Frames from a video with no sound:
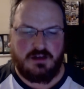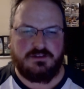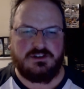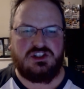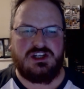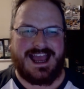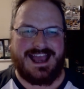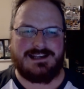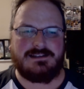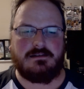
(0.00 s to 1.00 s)

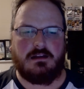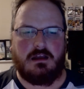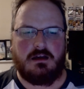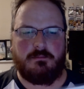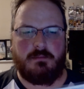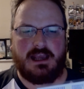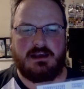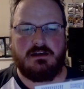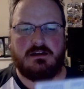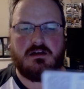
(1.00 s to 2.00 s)
Jacks
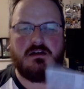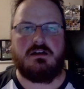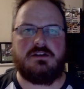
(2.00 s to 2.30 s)
linebacker card for